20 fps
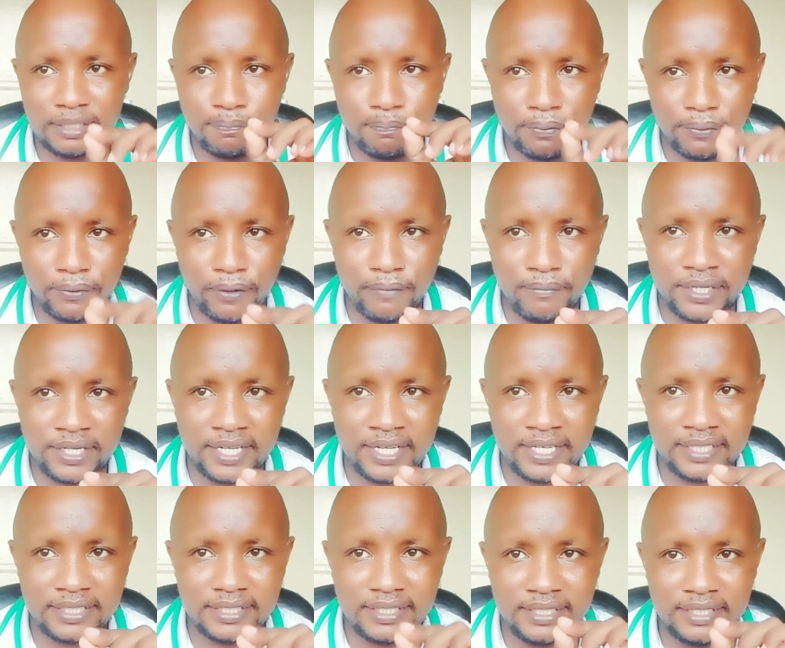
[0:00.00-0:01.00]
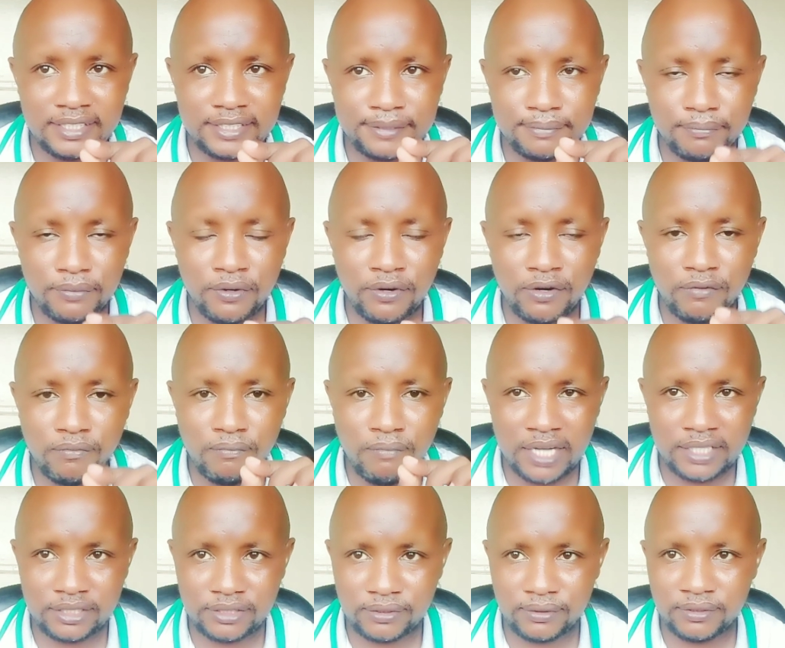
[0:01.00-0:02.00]
prominent in small
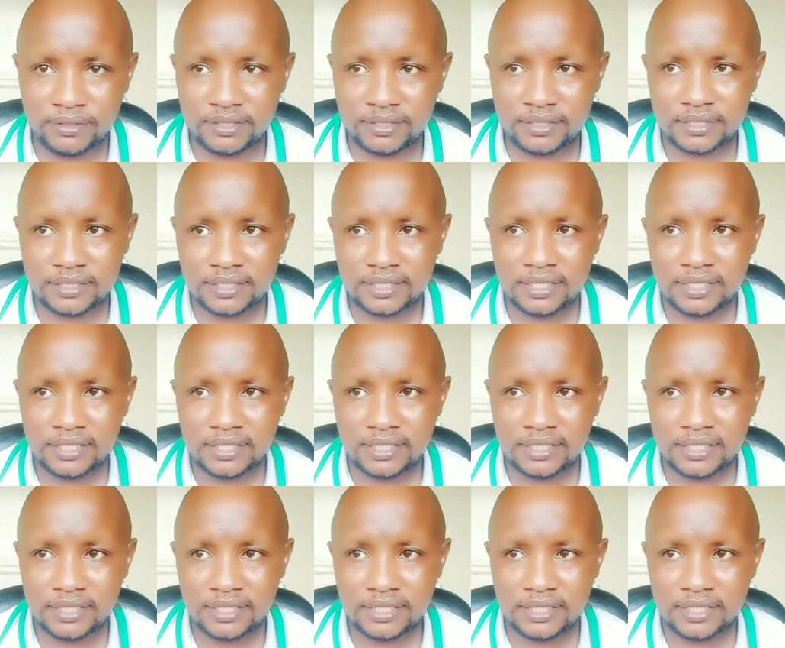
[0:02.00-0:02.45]
muscles